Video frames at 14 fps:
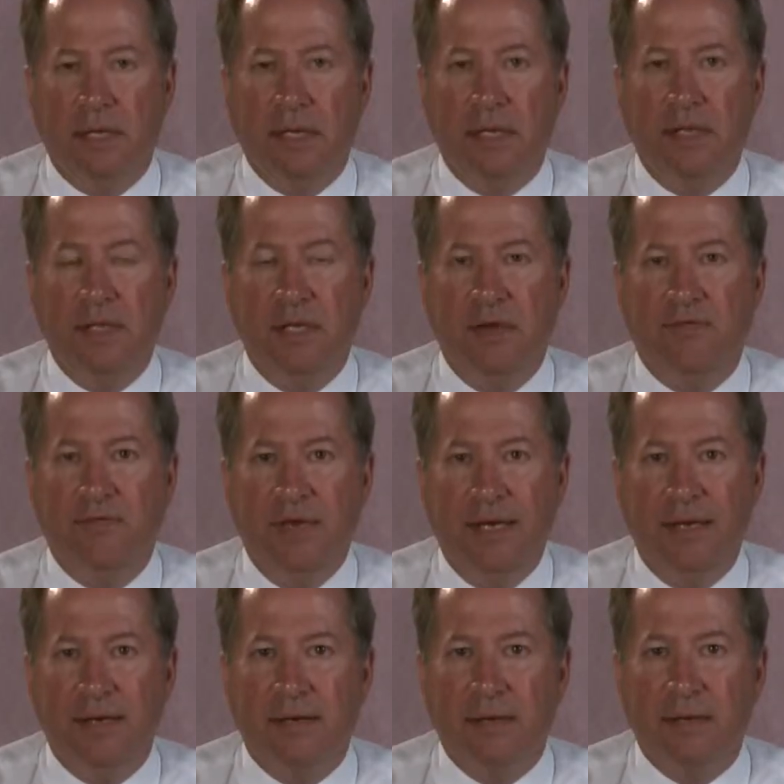In the
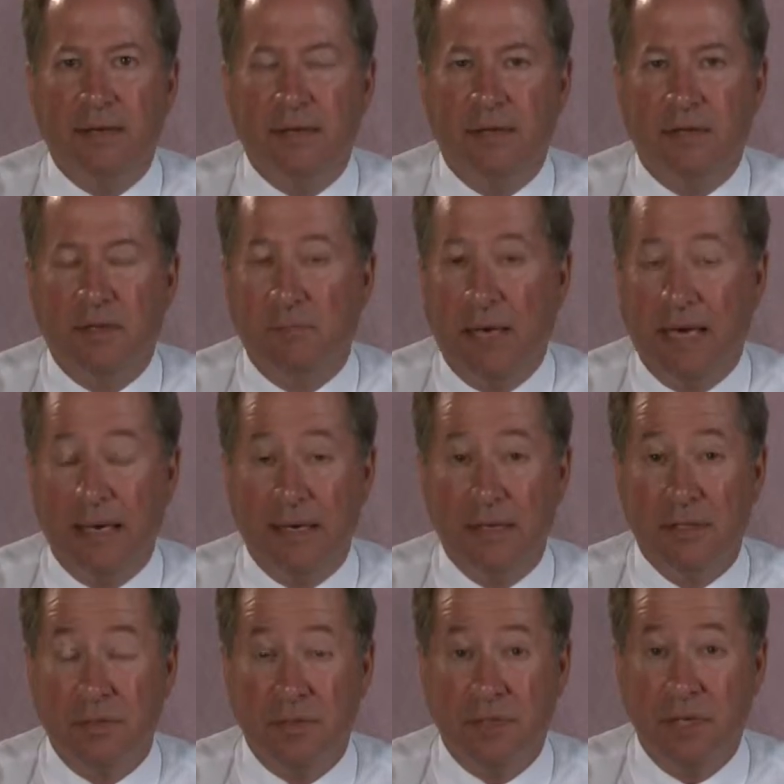event that the ballot
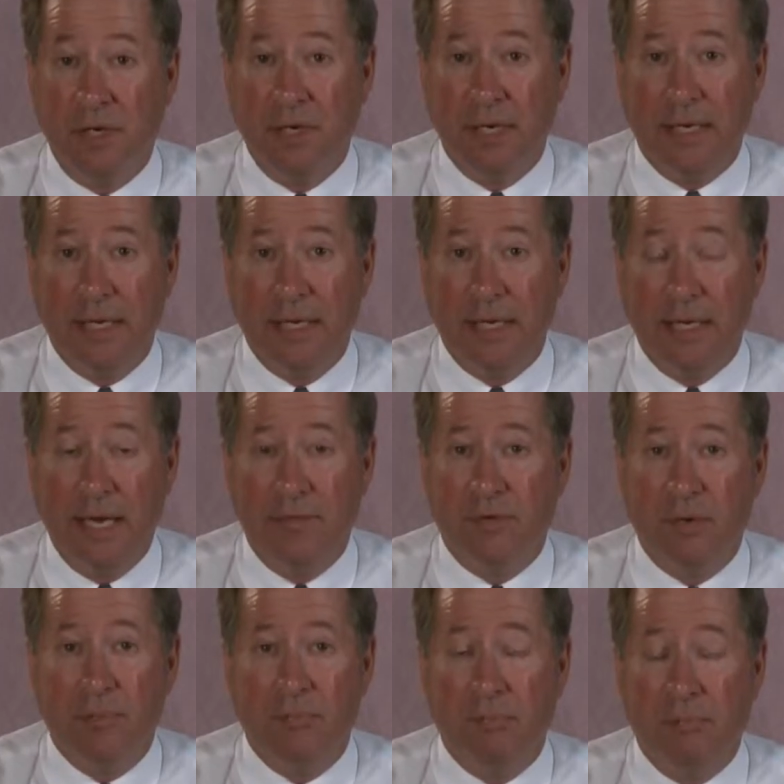is returned again
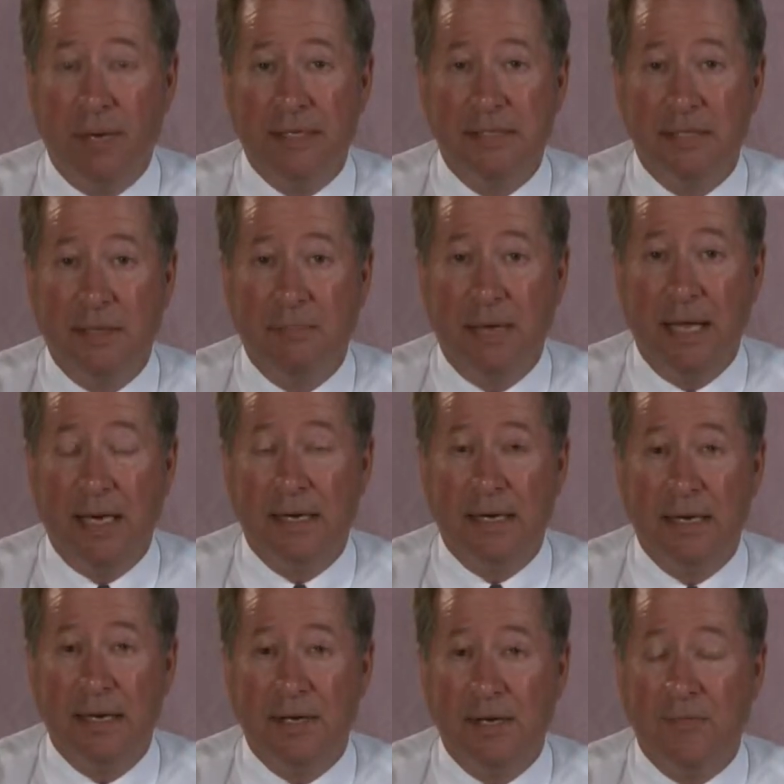after placing the ballot
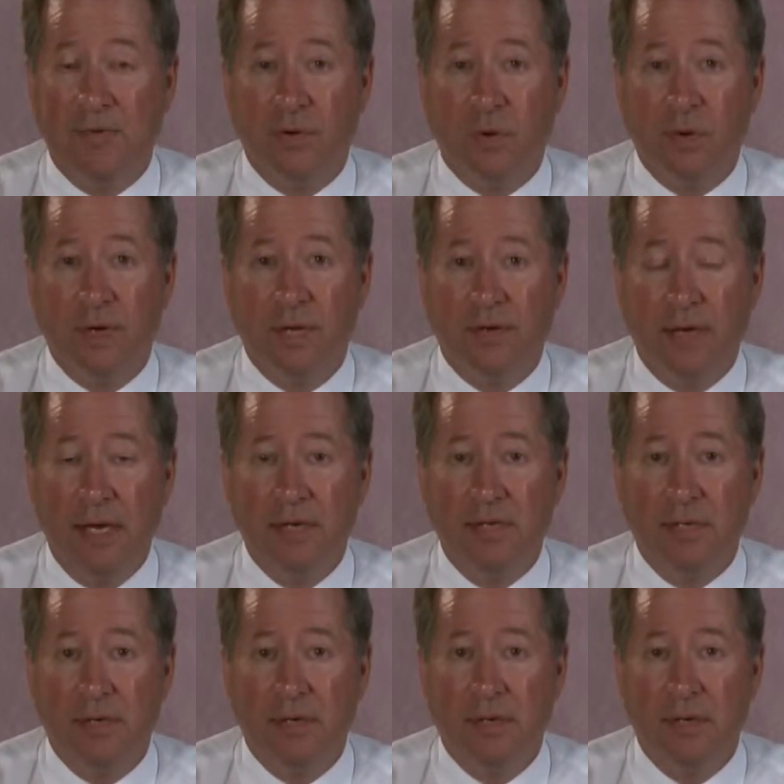in a different
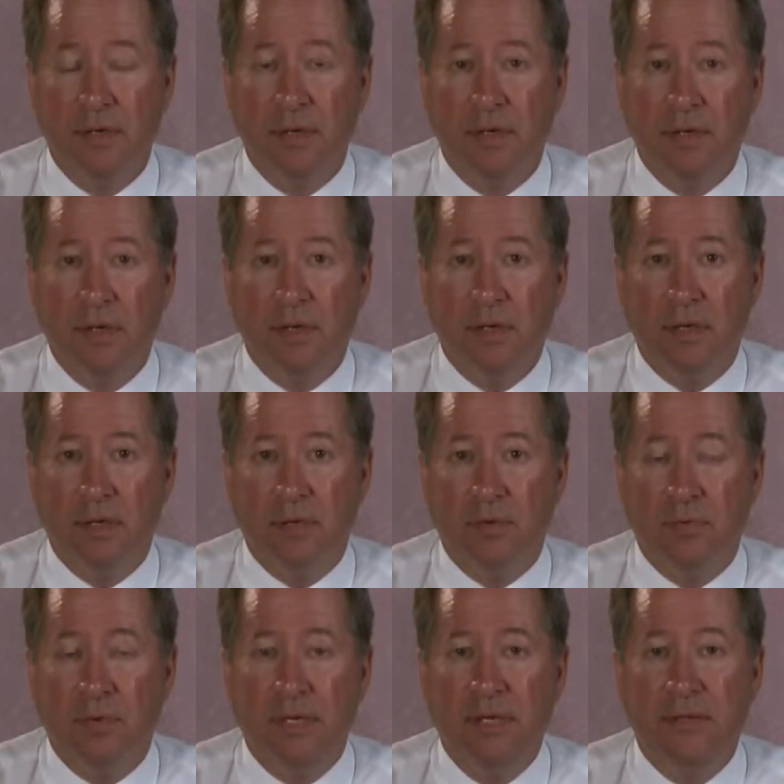orientation,
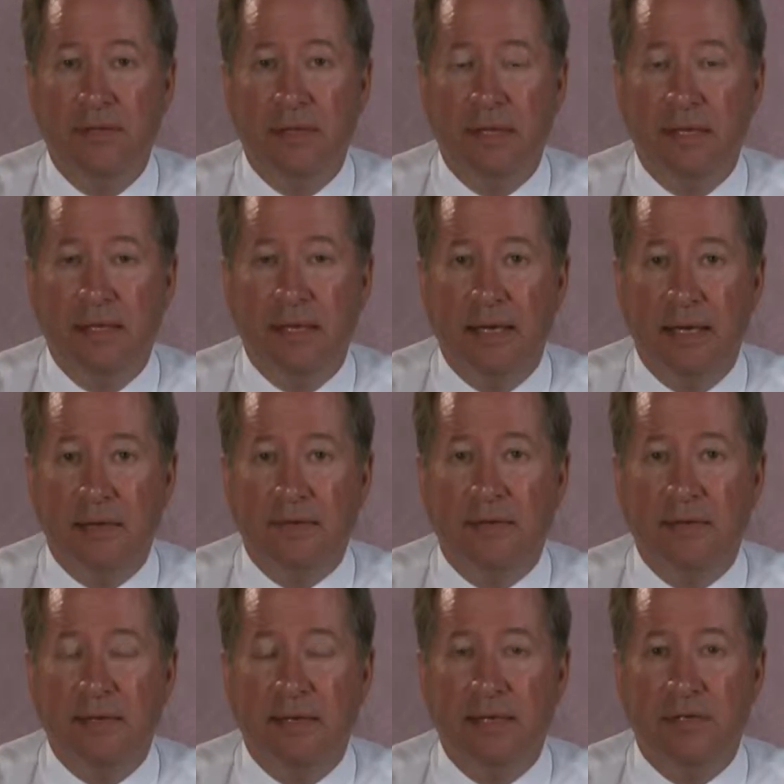read the
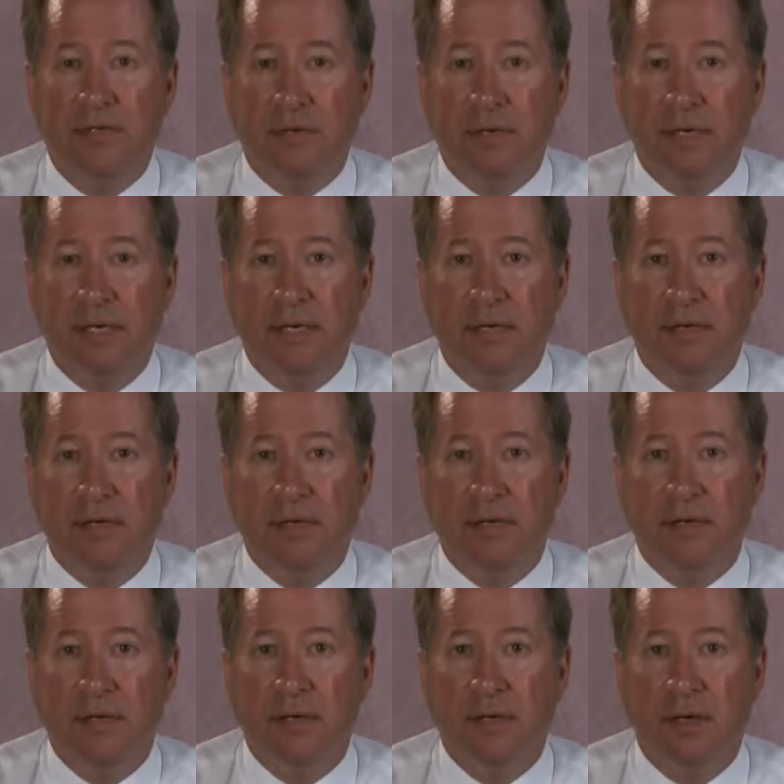LCD screen
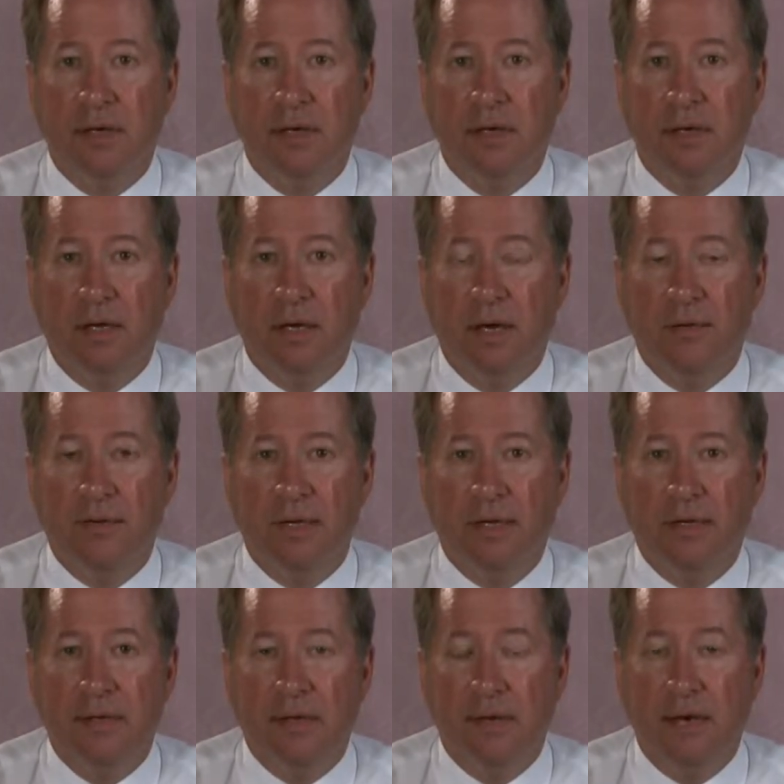on
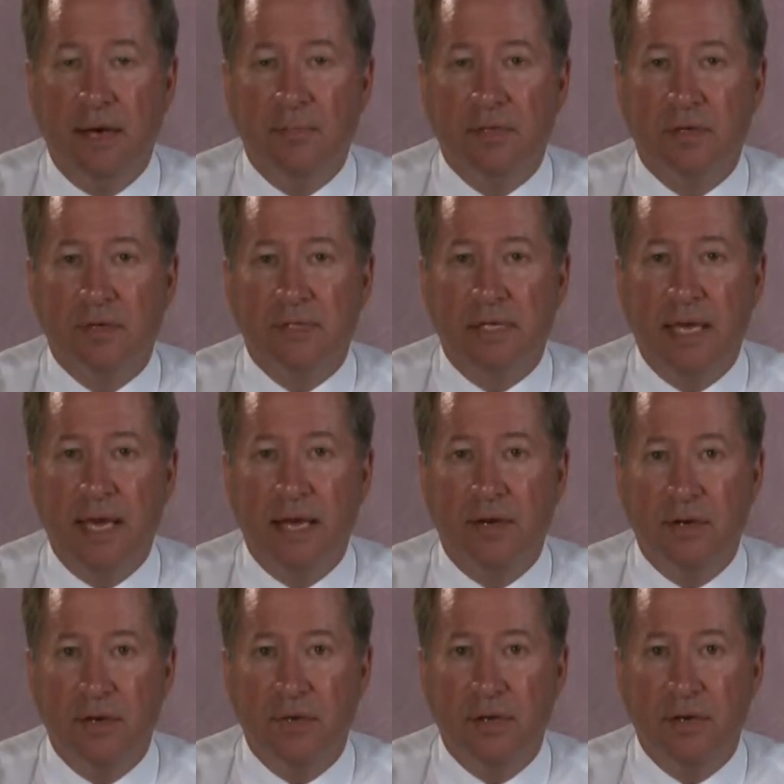the optical scan
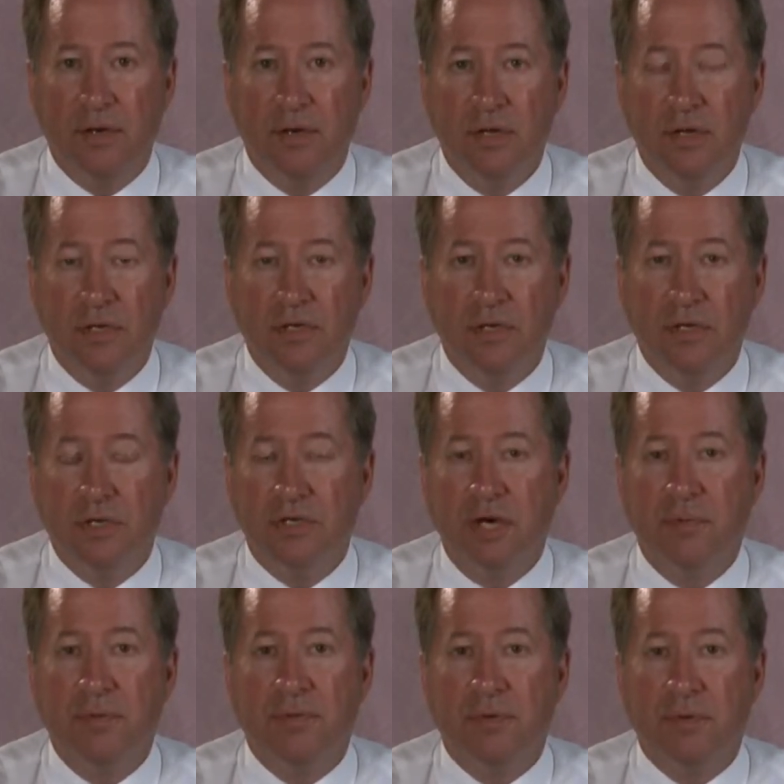unit to
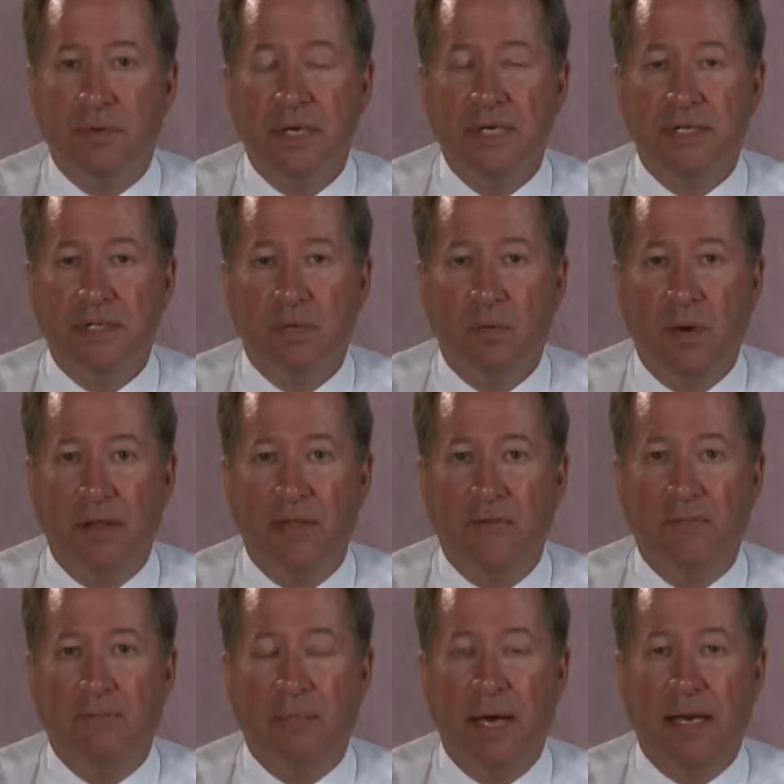determine the reason why the
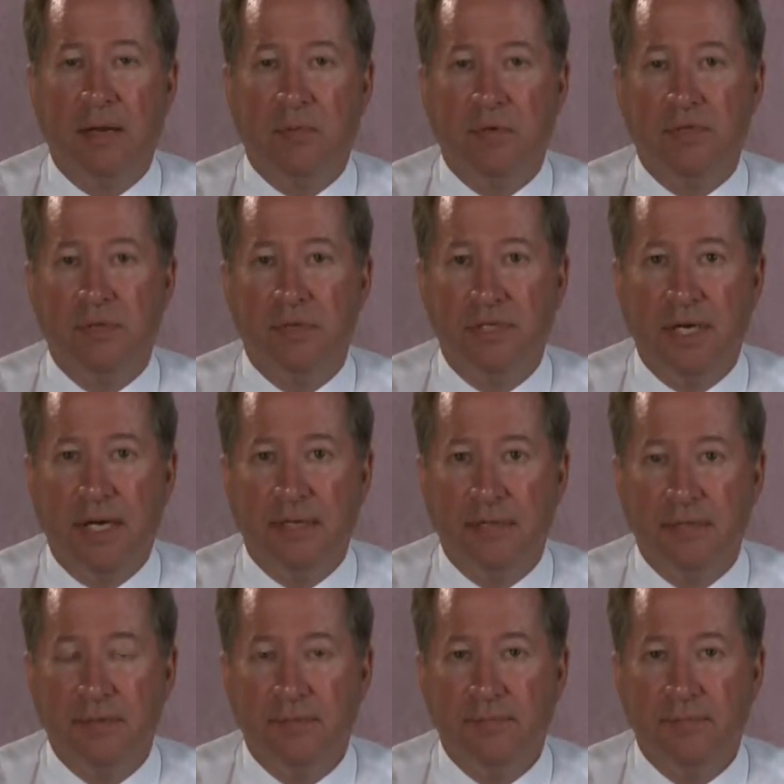ballot was rejected.